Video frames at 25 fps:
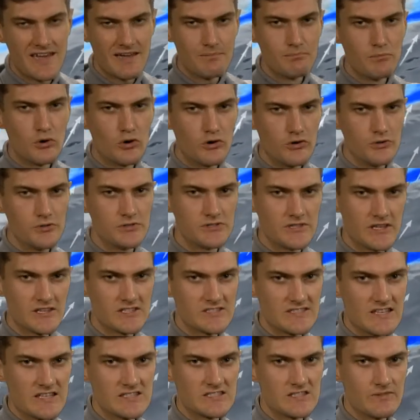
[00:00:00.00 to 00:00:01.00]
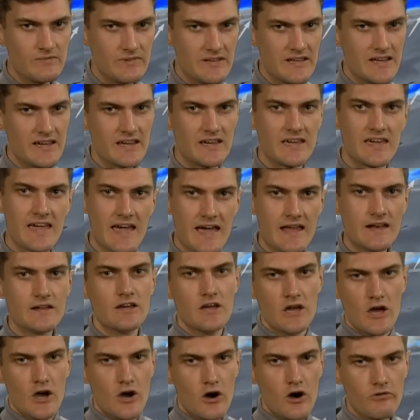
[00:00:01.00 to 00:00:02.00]
Most extensively again
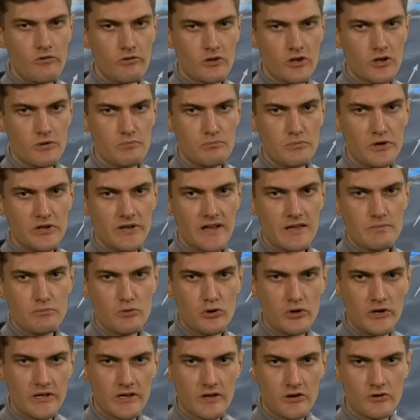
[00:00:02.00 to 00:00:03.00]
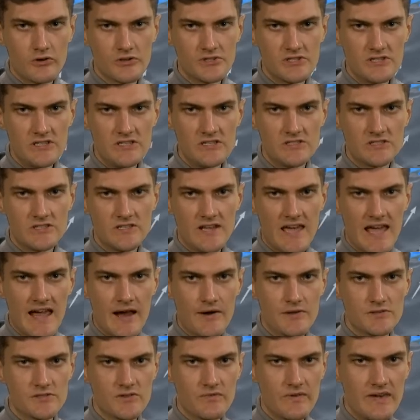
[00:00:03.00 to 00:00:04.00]
come Monday morning across eastern
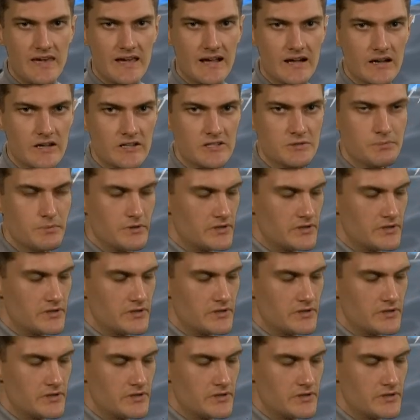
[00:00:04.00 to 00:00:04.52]
areas of England,